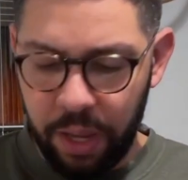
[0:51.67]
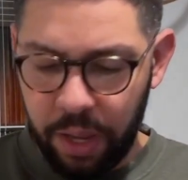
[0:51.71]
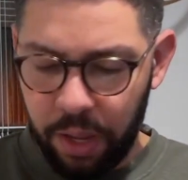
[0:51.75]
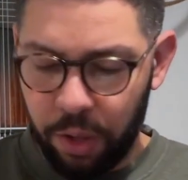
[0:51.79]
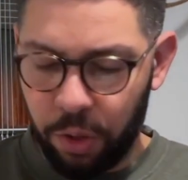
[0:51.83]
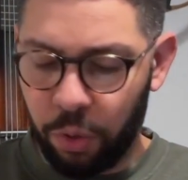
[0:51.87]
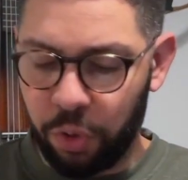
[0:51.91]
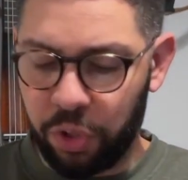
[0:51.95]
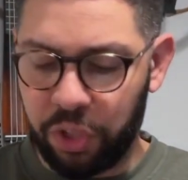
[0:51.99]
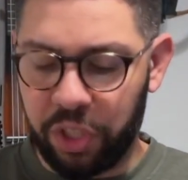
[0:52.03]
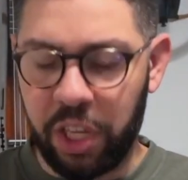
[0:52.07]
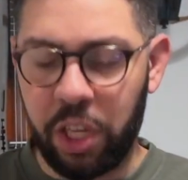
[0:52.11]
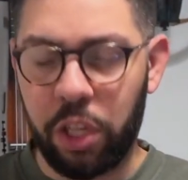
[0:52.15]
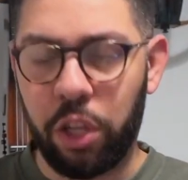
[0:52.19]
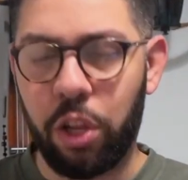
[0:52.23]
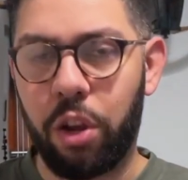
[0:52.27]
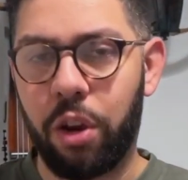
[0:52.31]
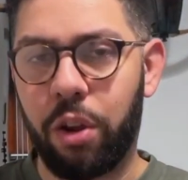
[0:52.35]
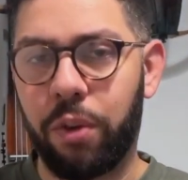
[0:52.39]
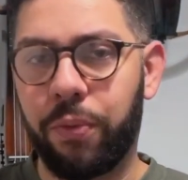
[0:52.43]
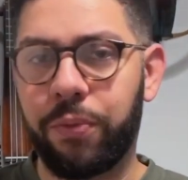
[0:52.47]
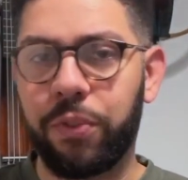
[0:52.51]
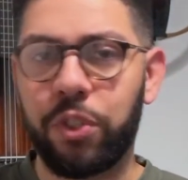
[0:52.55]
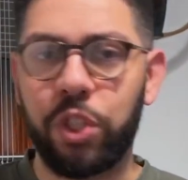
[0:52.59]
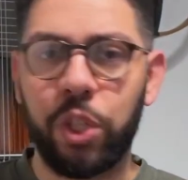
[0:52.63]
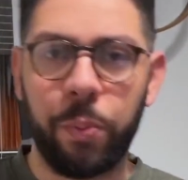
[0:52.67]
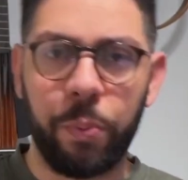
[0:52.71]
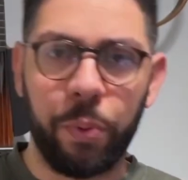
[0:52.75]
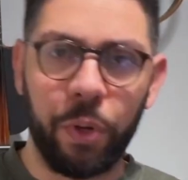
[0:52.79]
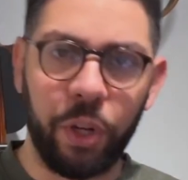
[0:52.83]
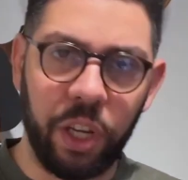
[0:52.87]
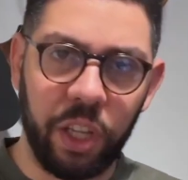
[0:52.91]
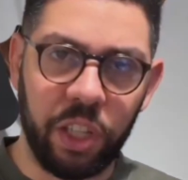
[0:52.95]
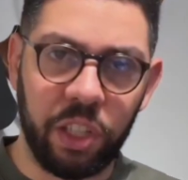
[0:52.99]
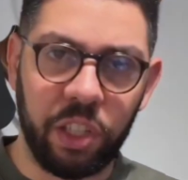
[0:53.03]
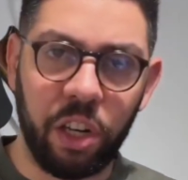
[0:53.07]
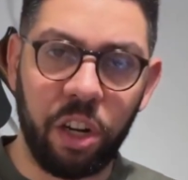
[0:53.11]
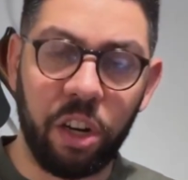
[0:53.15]
You see a lot of cheaper
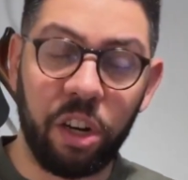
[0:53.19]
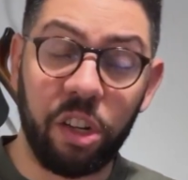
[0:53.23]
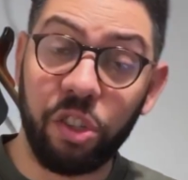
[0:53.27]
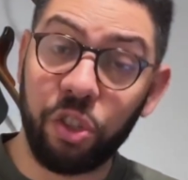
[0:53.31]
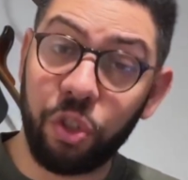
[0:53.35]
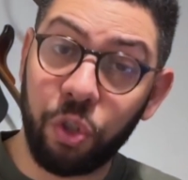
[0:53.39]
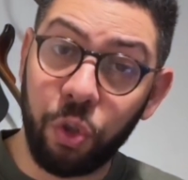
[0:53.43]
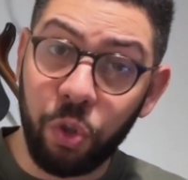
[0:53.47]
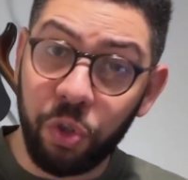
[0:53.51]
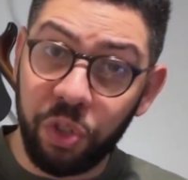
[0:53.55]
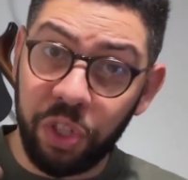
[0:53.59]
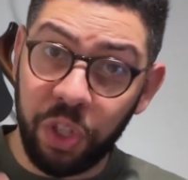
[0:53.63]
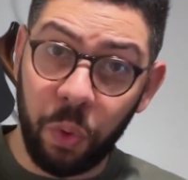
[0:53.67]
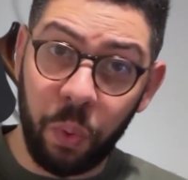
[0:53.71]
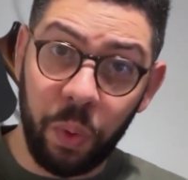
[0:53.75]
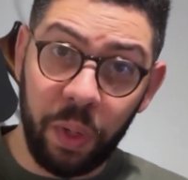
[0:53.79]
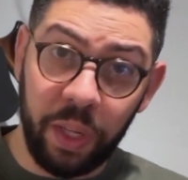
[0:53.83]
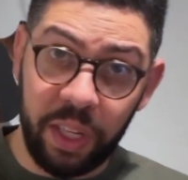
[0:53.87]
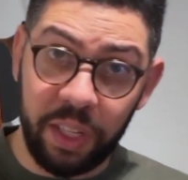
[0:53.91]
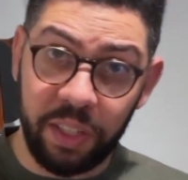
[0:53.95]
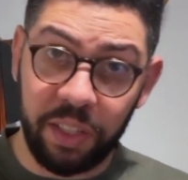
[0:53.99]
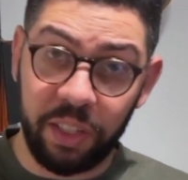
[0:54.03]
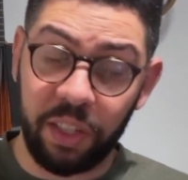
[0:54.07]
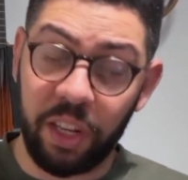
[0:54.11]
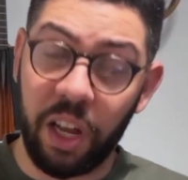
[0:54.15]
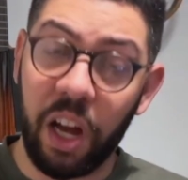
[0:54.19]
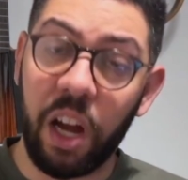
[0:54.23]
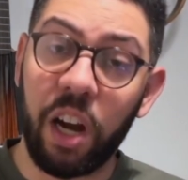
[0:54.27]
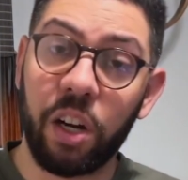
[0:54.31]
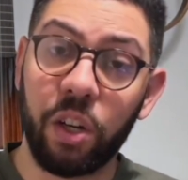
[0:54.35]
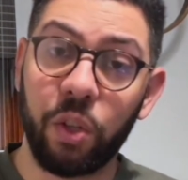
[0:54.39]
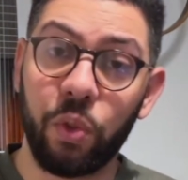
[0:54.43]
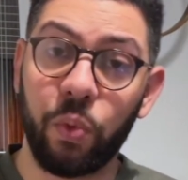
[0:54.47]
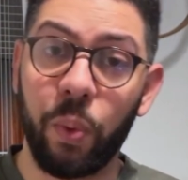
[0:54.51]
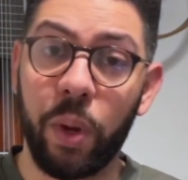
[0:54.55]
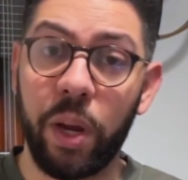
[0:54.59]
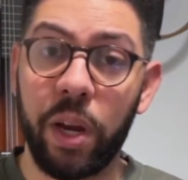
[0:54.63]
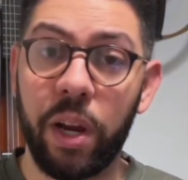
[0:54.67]
guitars using Wilkinson
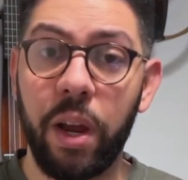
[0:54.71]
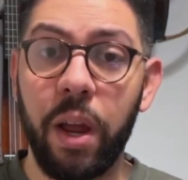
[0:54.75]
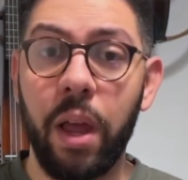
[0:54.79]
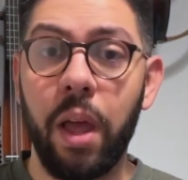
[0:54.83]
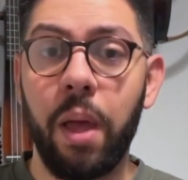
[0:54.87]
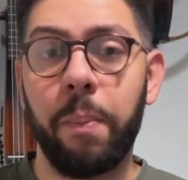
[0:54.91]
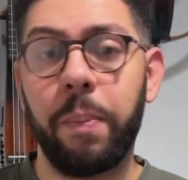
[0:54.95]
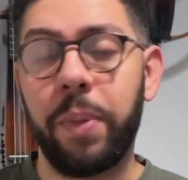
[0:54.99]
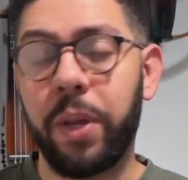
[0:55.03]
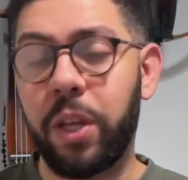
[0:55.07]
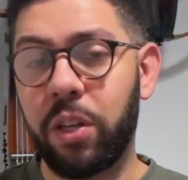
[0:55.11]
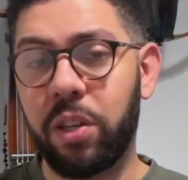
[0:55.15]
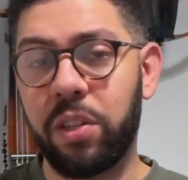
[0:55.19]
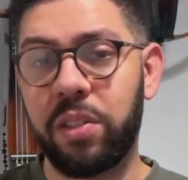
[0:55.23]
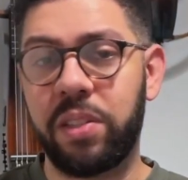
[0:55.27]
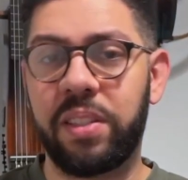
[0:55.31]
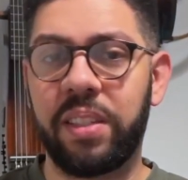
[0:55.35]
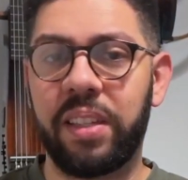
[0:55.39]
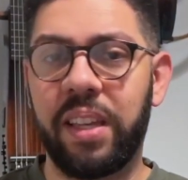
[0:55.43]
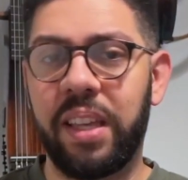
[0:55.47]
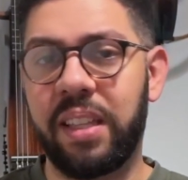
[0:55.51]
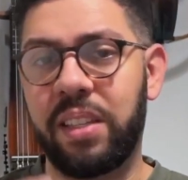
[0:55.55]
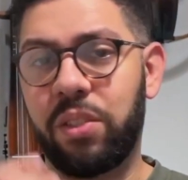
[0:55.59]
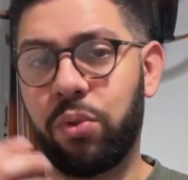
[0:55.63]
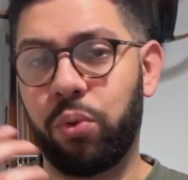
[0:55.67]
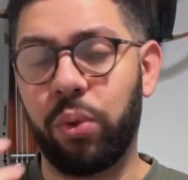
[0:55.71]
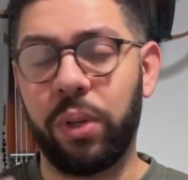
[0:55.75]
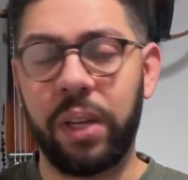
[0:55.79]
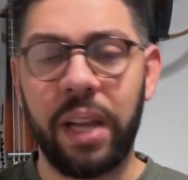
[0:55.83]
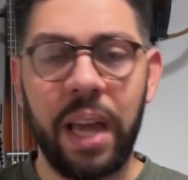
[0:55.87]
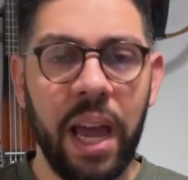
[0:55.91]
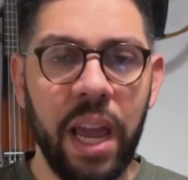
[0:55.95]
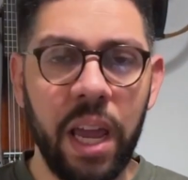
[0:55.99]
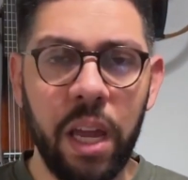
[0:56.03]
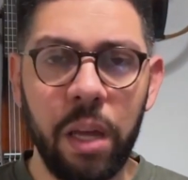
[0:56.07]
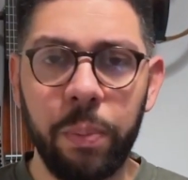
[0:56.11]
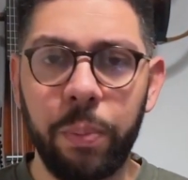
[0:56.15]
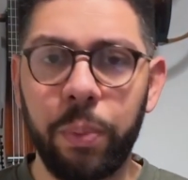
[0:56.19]
hardware because it's
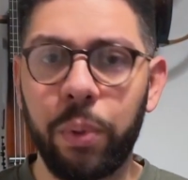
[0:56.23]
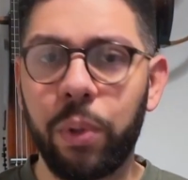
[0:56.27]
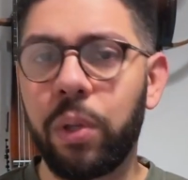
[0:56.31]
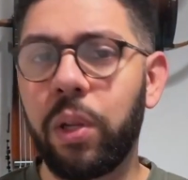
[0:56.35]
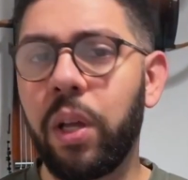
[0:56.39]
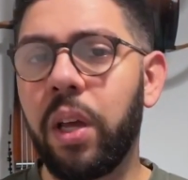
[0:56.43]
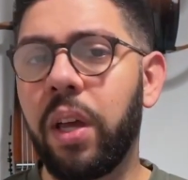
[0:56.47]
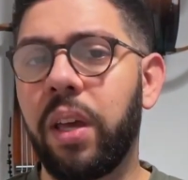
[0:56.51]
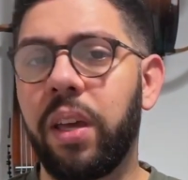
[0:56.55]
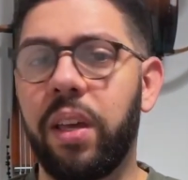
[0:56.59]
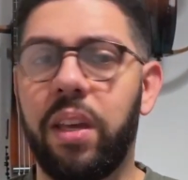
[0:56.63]
reliable,